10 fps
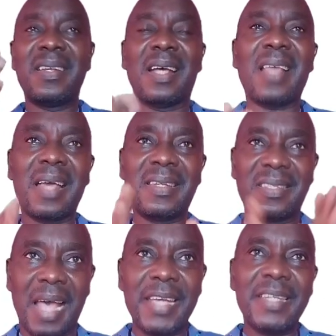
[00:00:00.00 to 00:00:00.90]
that are
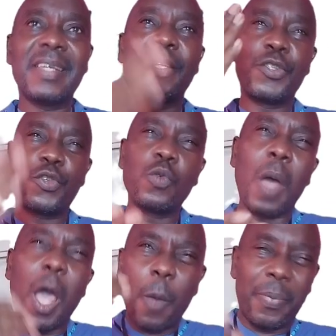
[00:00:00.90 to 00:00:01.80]
designed
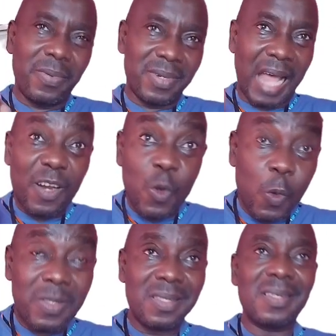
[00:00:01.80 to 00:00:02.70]
to help
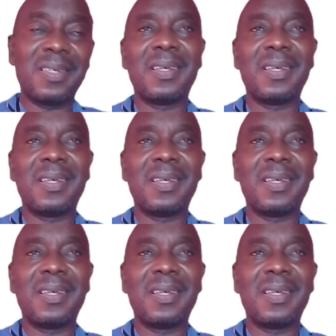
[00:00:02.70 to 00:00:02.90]
diagnose